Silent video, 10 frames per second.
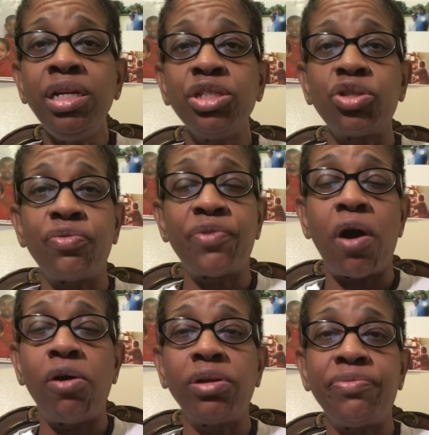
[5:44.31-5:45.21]
So for
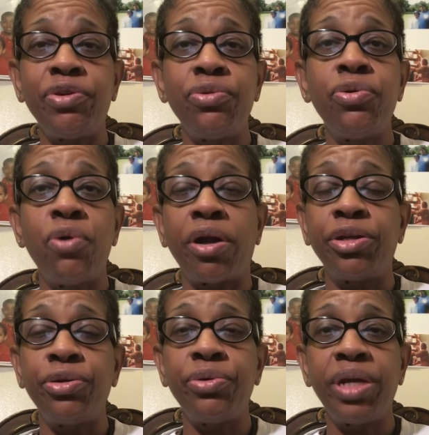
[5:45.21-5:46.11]
all of you who are
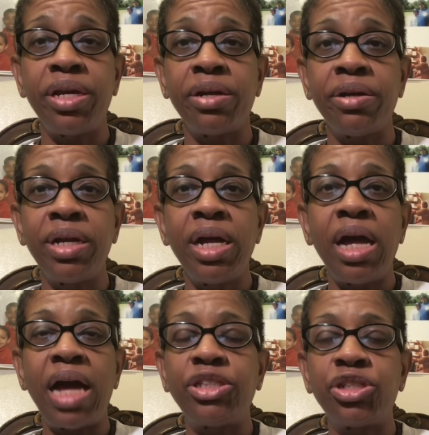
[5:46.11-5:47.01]
new here,
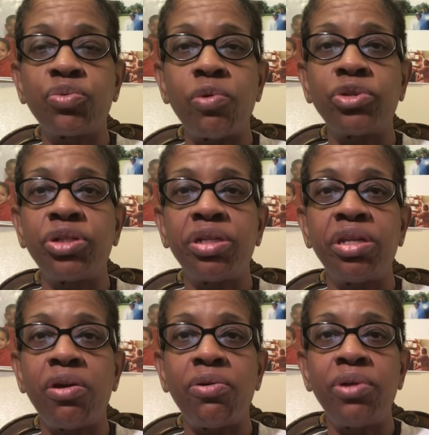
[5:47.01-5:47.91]
I just want you to
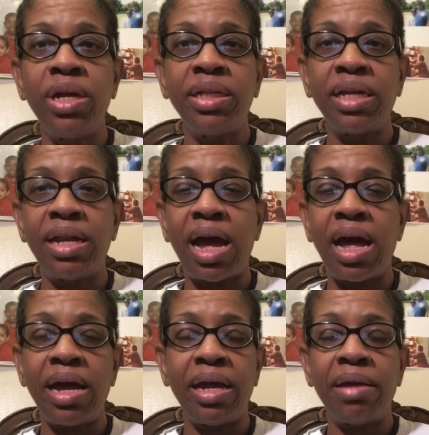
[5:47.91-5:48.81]
know that
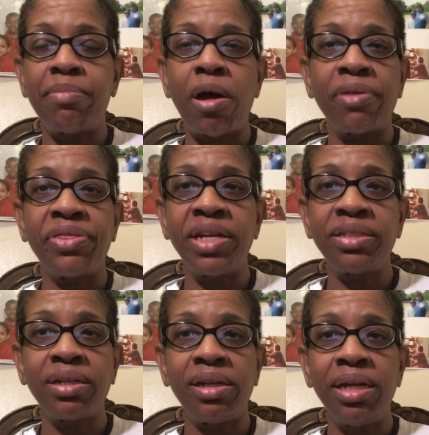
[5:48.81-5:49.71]
I am
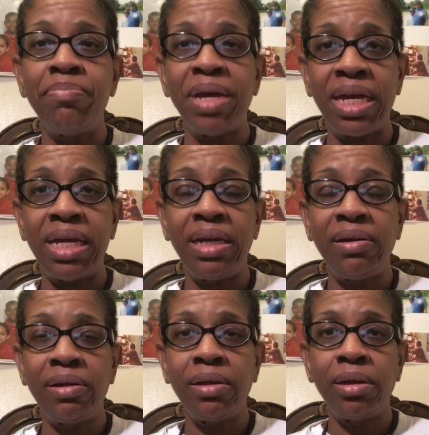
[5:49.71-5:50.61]
authentically me,
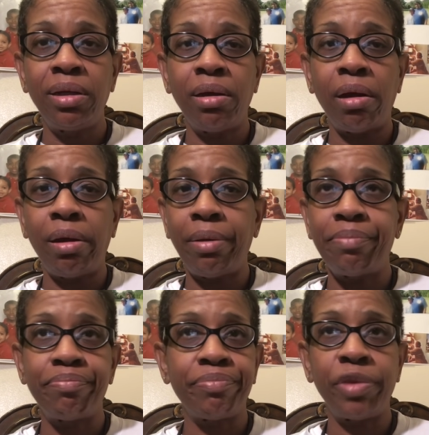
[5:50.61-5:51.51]

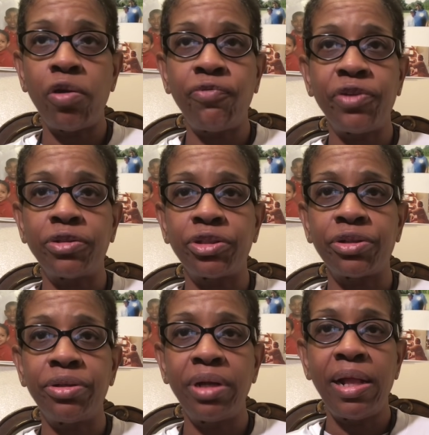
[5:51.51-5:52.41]
um, no
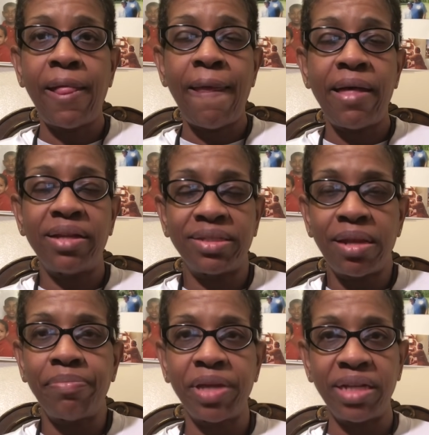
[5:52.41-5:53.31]
filter. Uh,
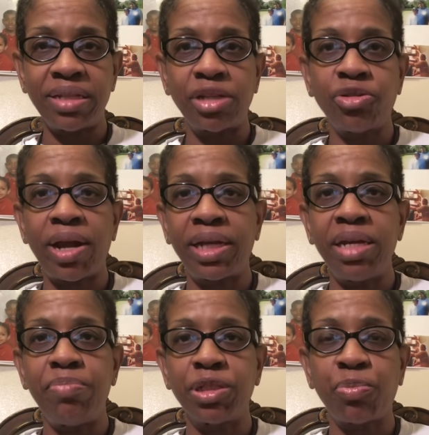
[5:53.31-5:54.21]
some things I try to
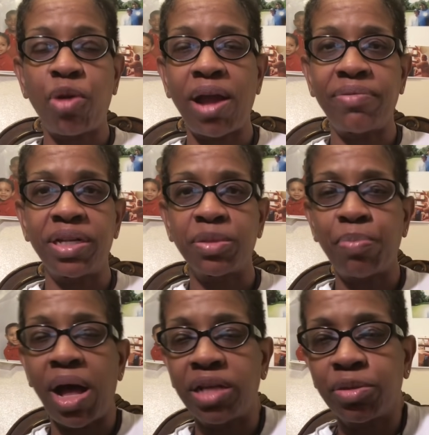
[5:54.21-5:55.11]
keep as private as
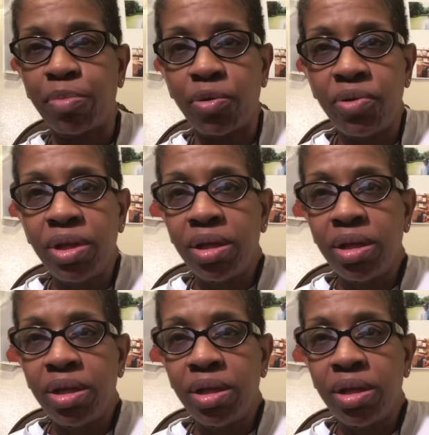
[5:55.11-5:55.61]
possible